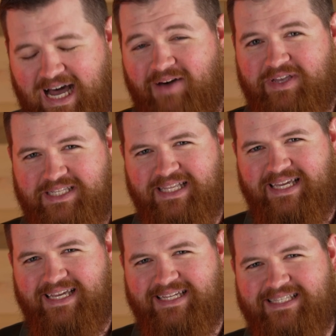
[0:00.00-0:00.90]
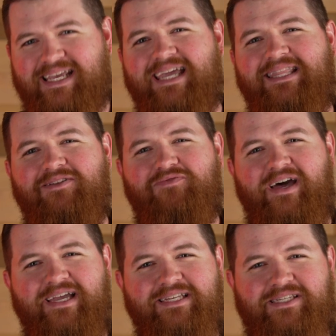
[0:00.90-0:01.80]
obviously take the
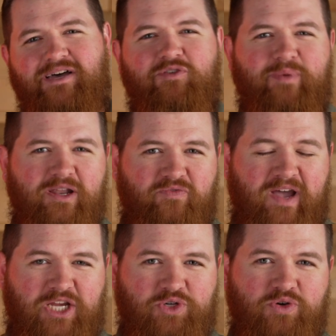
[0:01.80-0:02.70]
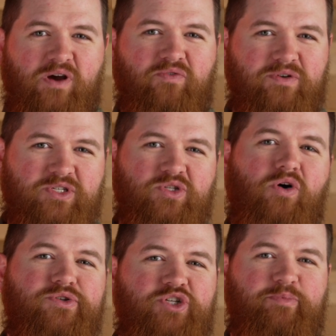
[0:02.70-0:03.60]
advice of your manufacturer, whoever
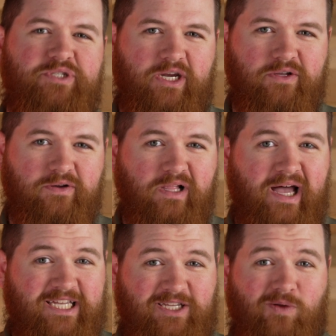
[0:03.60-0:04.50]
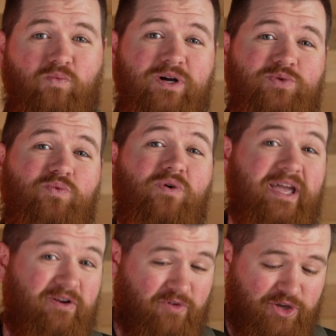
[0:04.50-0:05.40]
installed your particular glass on what's
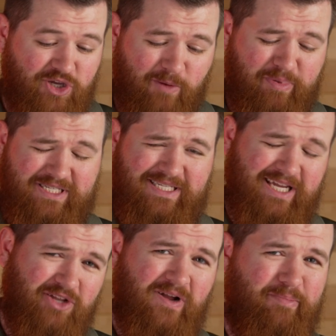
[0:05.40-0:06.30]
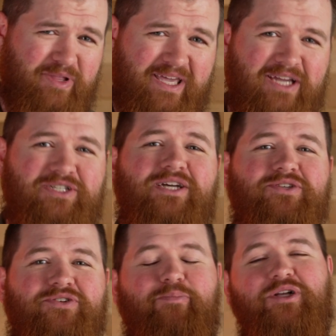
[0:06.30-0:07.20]
right for your particular application, because
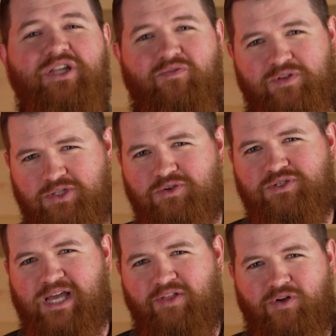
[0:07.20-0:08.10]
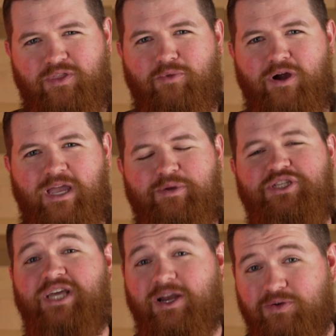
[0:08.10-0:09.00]
there's a bunch of different solutions out there on the market.
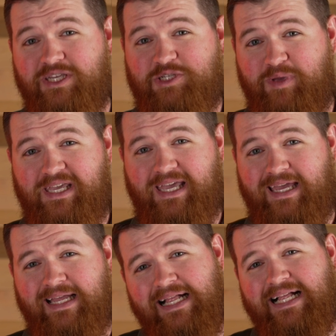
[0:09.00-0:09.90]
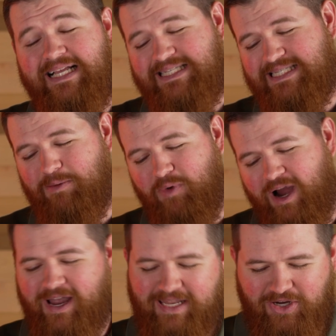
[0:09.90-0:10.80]
But generally speaking,
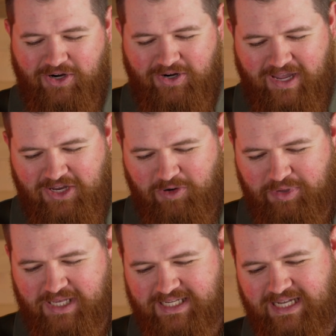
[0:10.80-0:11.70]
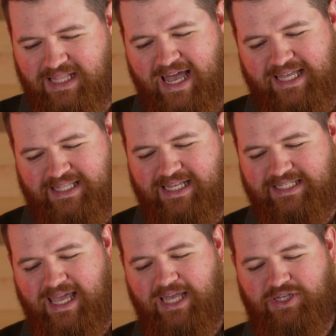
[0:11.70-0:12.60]
somewhere in your in your ballistic glass, in this
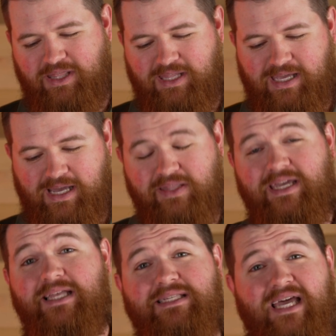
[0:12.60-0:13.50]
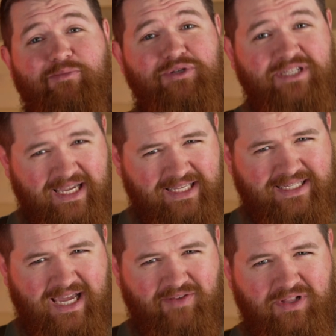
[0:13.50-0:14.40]
case on the on the inside, the protected
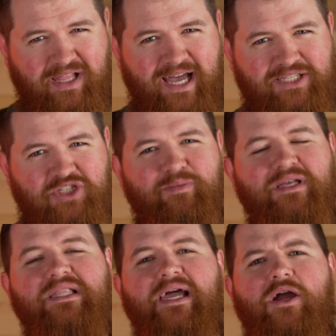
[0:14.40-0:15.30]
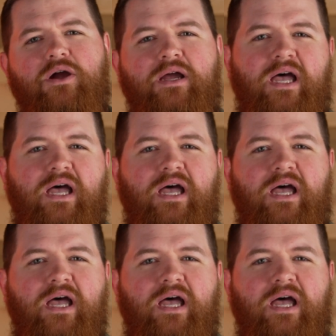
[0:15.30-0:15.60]
side of the glass, is gonna be a layer